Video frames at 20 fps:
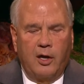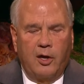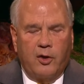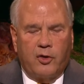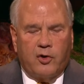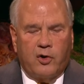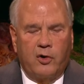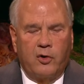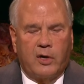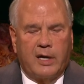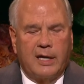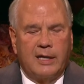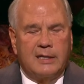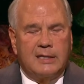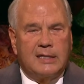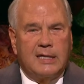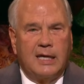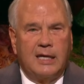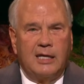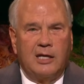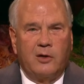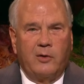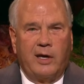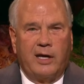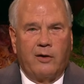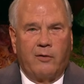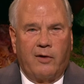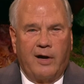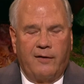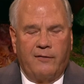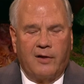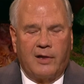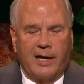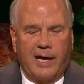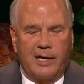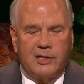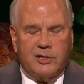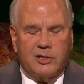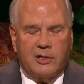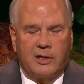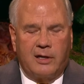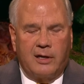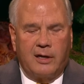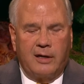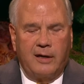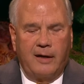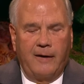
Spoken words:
through continuing revelation.